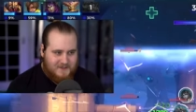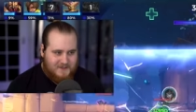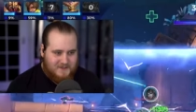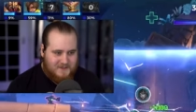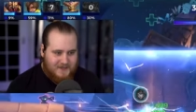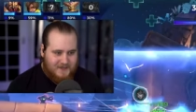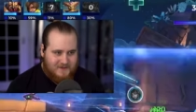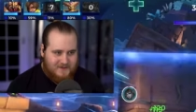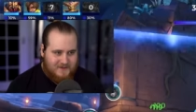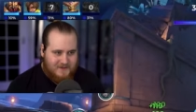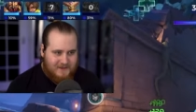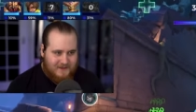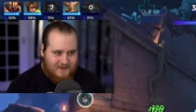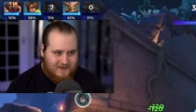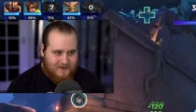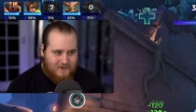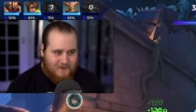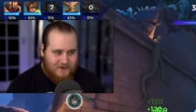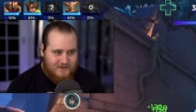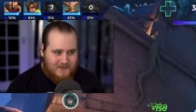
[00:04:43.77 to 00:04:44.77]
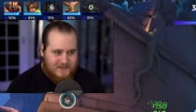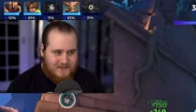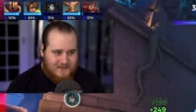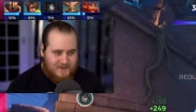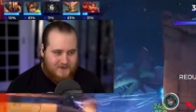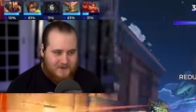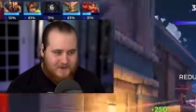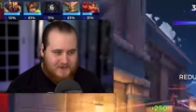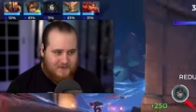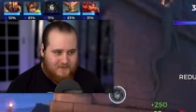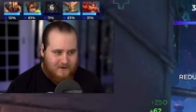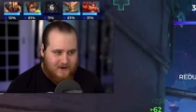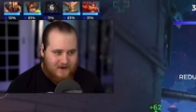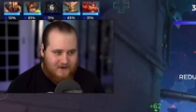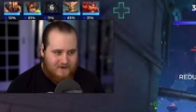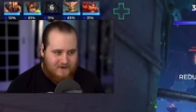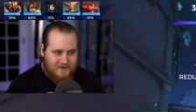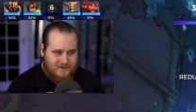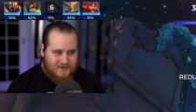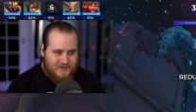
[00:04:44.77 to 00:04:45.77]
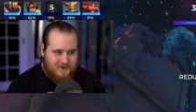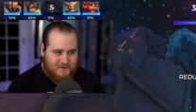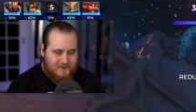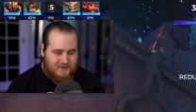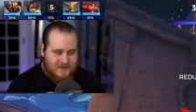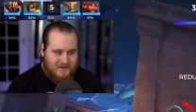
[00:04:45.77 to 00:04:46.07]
the shield. Like the one situation where I can't shield